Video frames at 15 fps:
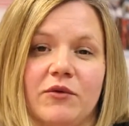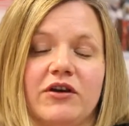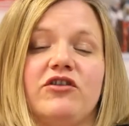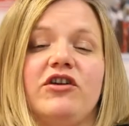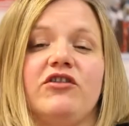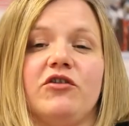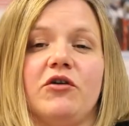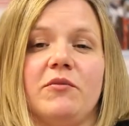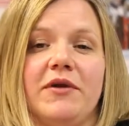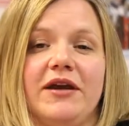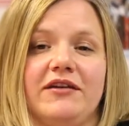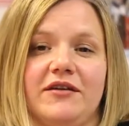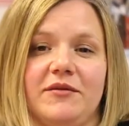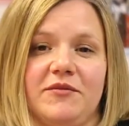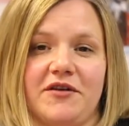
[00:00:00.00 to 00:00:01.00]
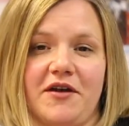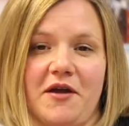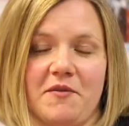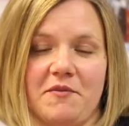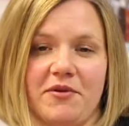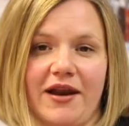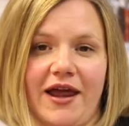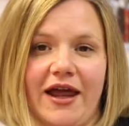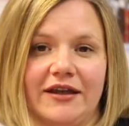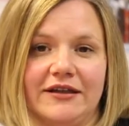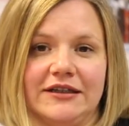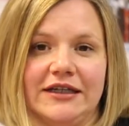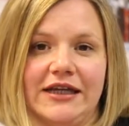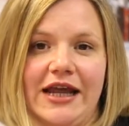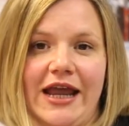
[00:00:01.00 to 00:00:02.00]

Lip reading: which is your medium-term plan.